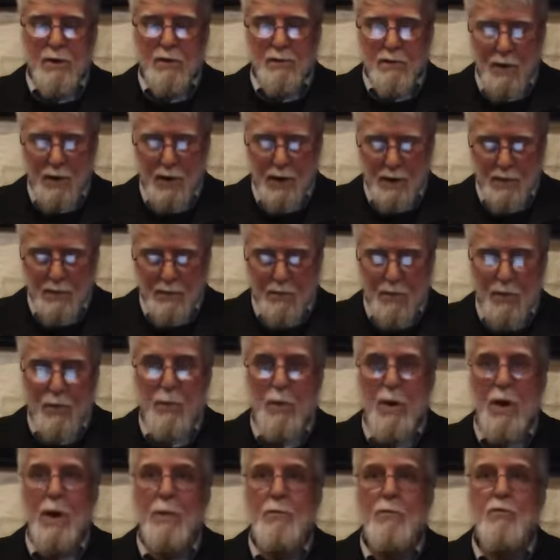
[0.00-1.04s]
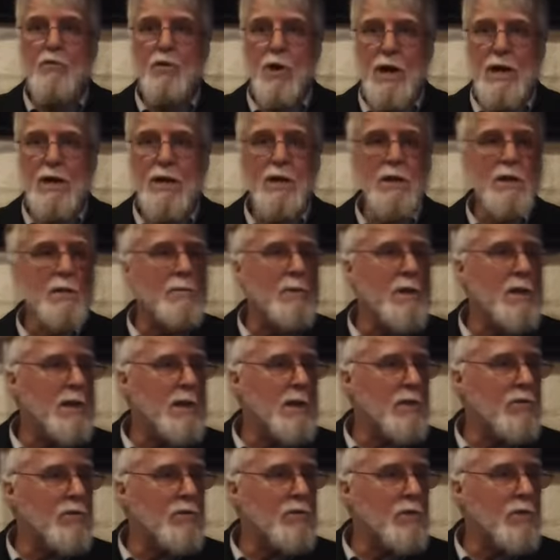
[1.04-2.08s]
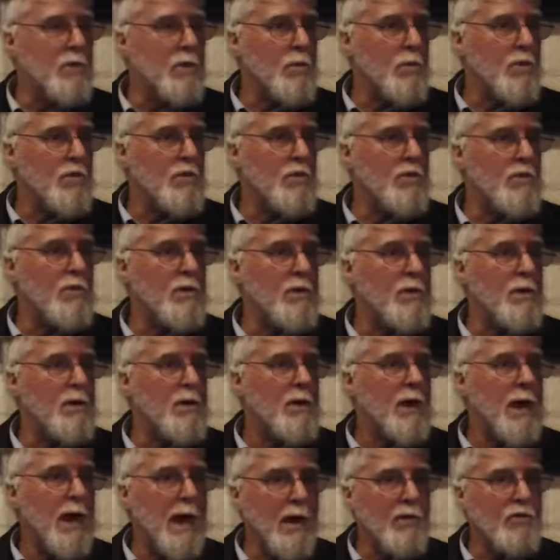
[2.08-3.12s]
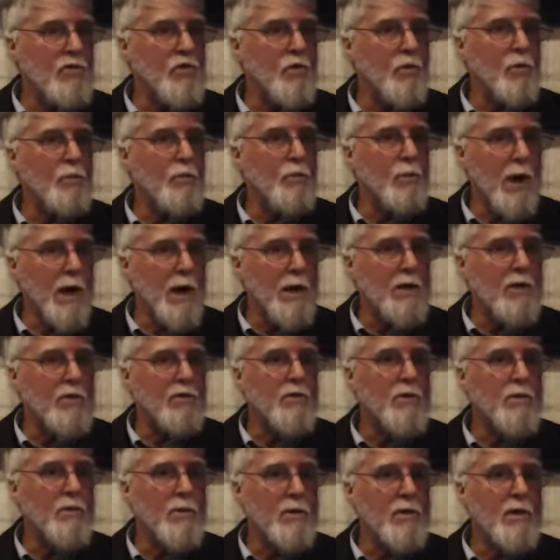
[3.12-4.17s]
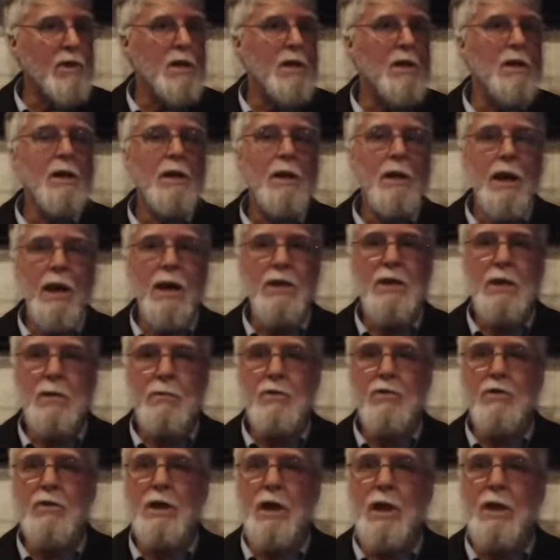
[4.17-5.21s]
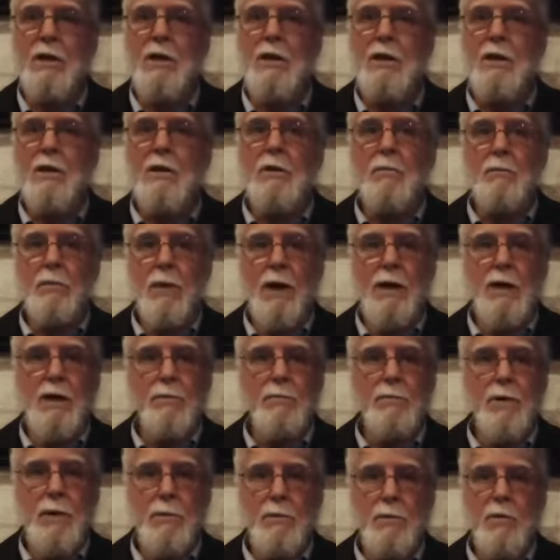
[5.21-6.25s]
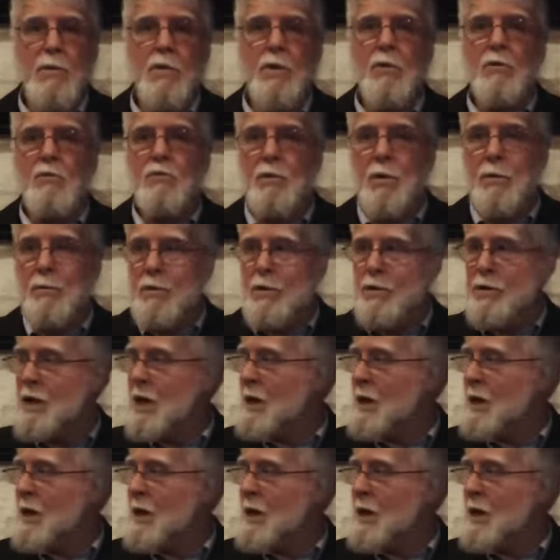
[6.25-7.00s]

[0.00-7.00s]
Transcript: So here we come right to the meaning of Sunnah, which is the actual practice of the deen as it was done by the people from the